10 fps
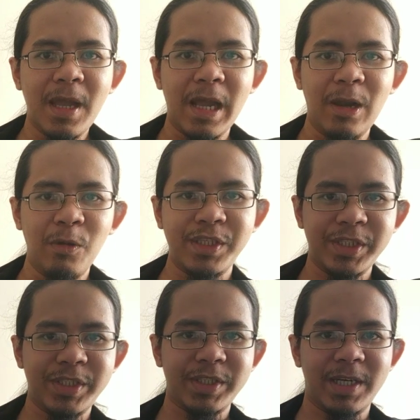Hello, this
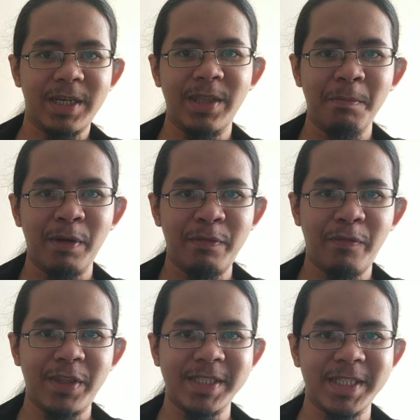is uh, number
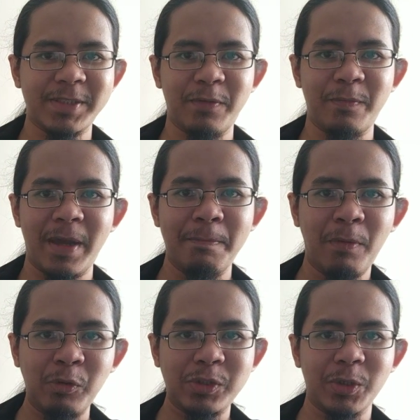56 of my
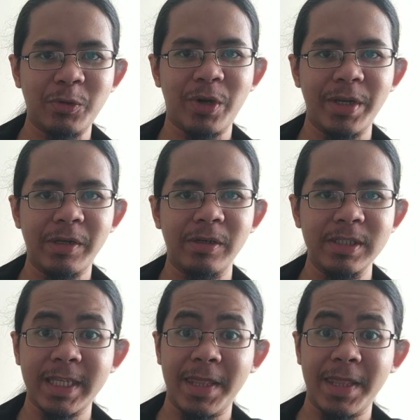postdoc chronicles,